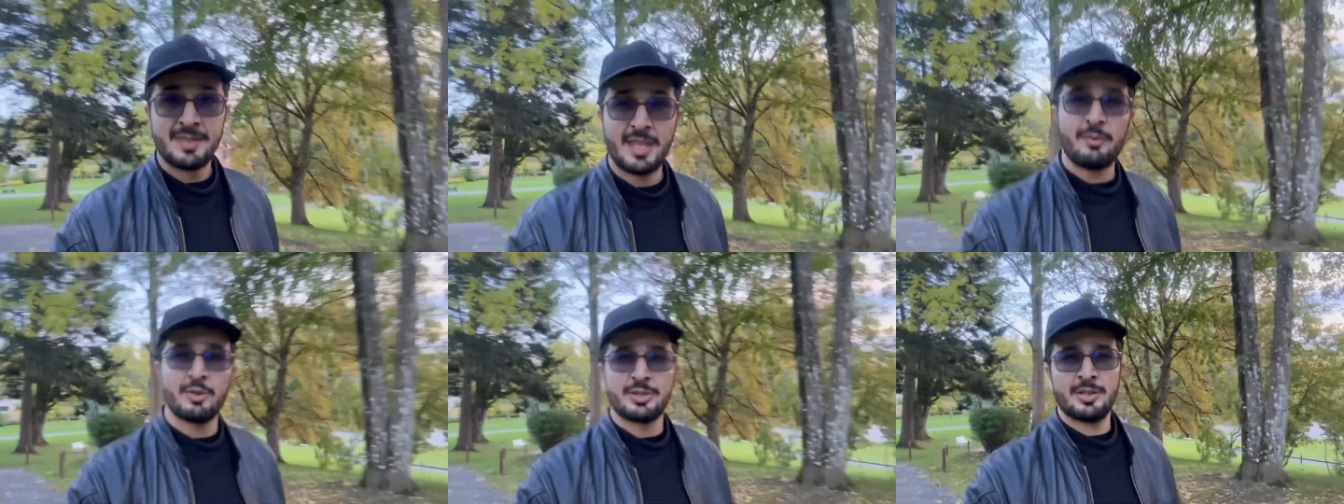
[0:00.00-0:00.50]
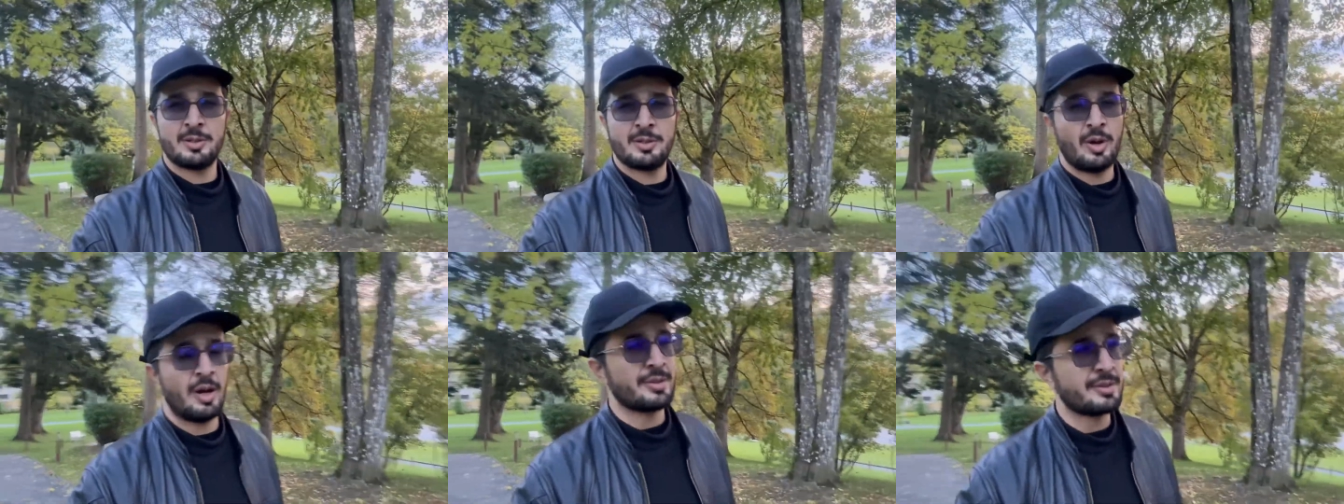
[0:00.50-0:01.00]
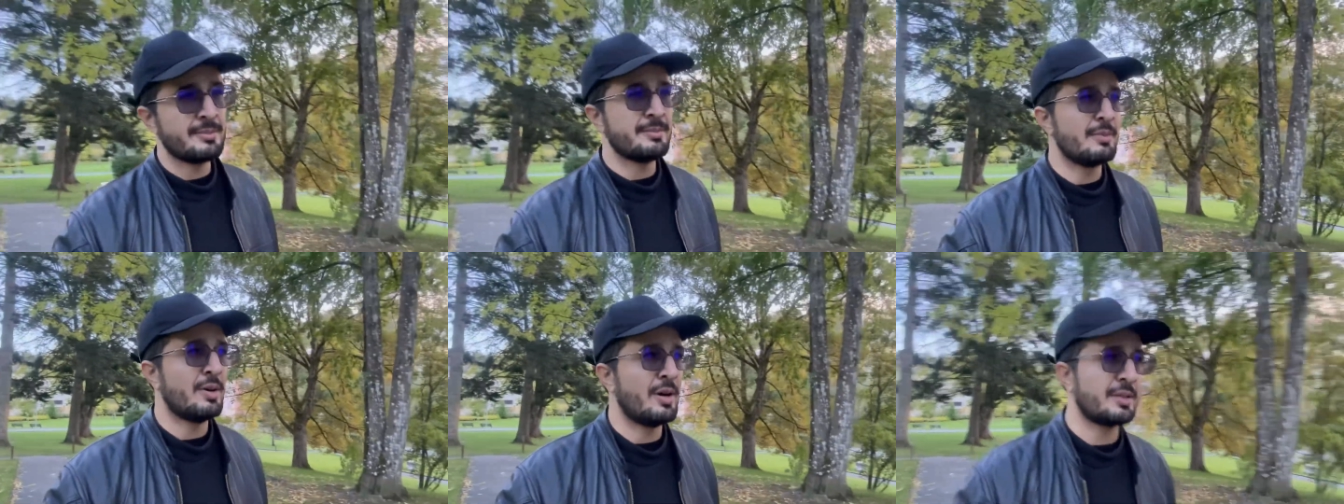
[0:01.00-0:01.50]
That was an
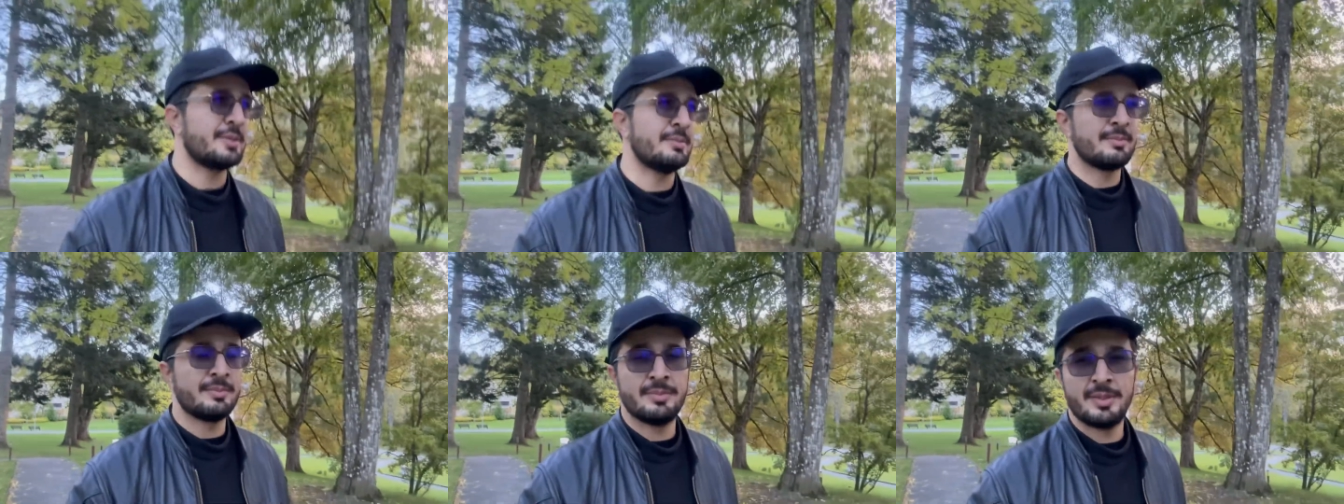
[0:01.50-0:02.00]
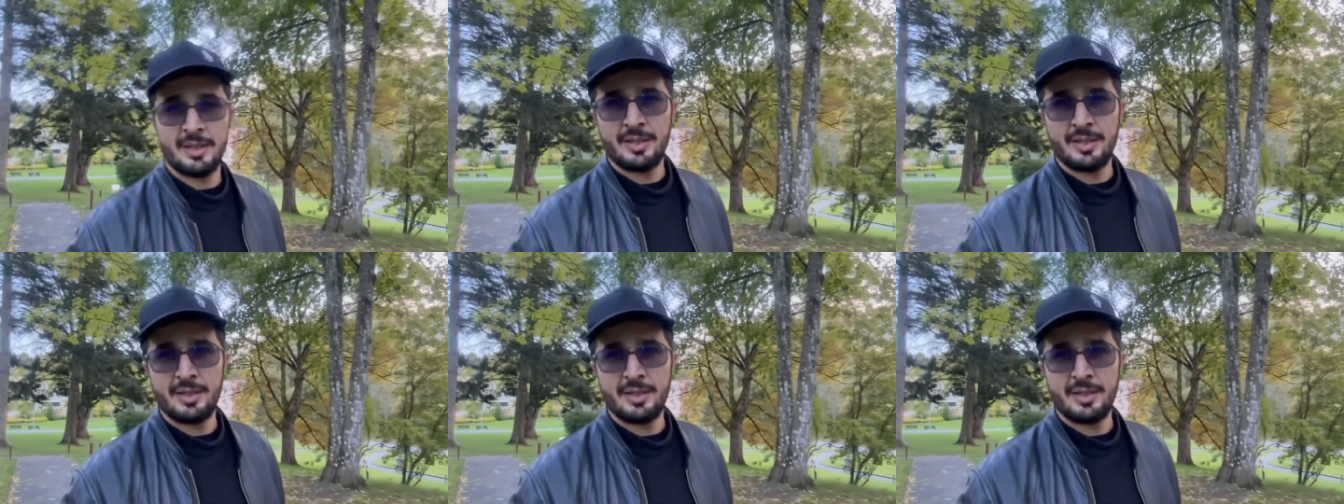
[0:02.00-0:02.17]
awesome, awesome